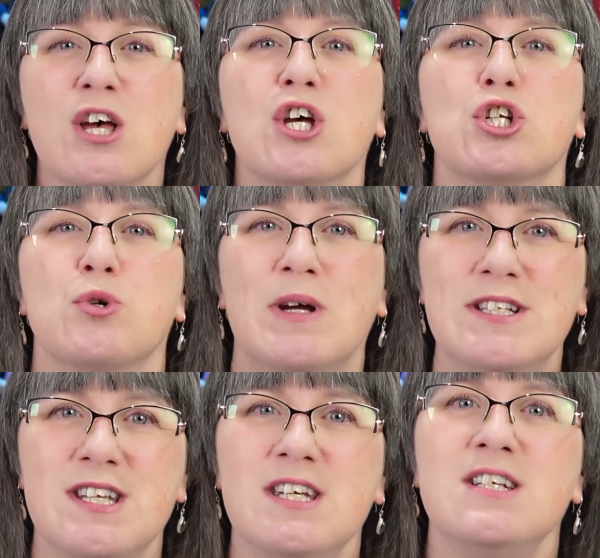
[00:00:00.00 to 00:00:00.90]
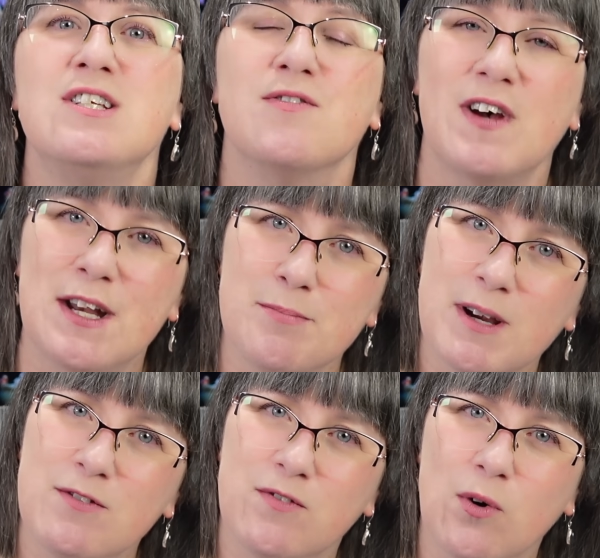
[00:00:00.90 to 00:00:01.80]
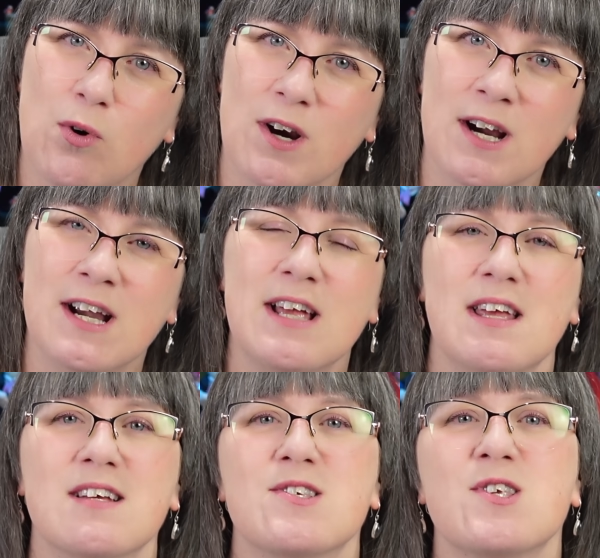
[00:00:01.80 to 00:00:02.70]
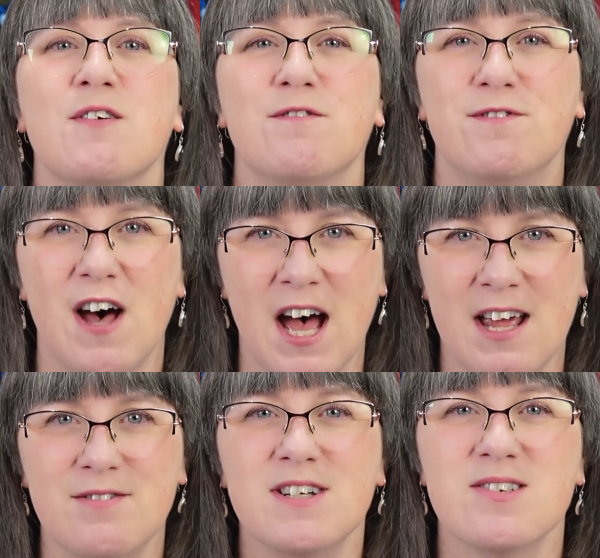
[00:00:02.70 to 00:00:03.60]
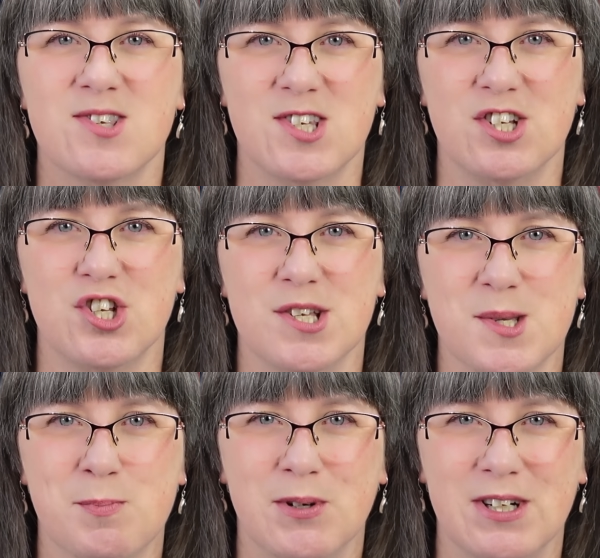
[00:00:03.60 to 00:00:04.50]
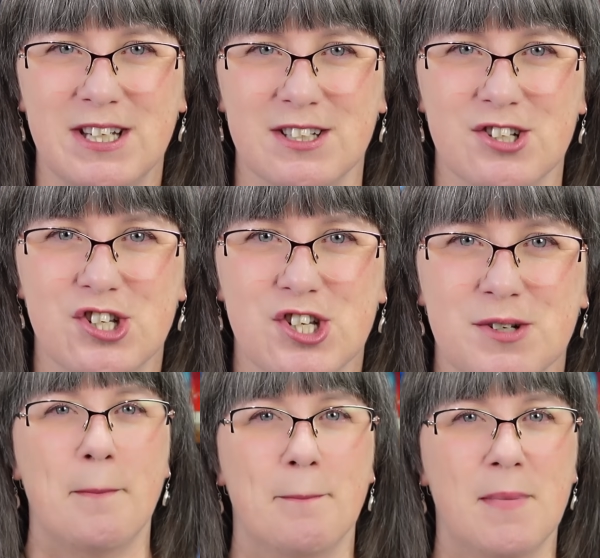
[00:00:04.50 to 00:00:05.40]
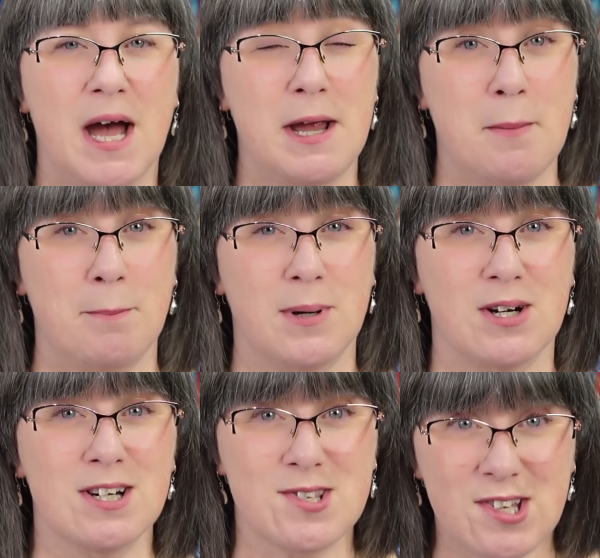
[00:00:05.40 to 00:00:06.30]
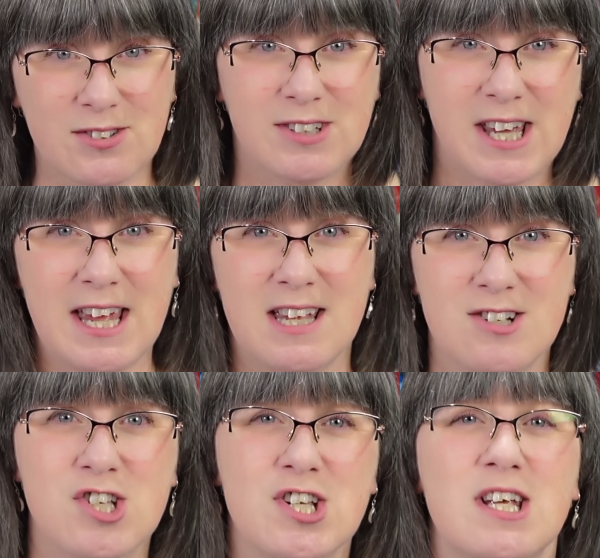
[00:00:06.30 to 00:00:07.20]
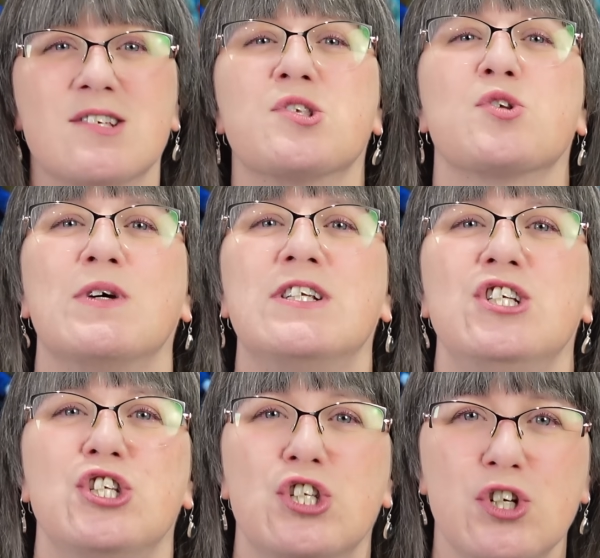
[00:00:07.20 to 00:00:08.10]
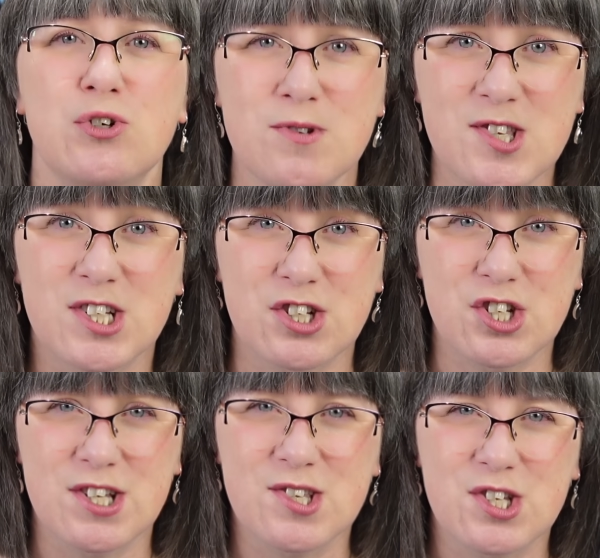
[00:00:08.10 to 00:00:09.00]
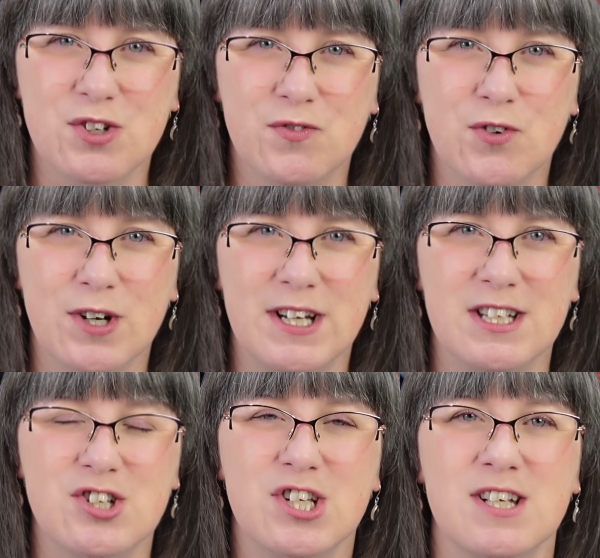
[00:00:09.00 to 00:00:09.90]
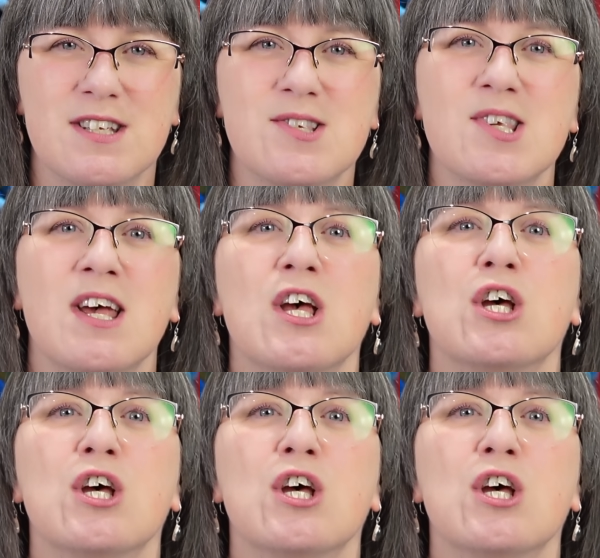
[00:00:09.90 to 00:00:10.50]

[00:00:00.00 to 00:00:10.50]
20 divided by 4 is 5 stitches per inch. My personal gauge is 22 stitches to 4 inches.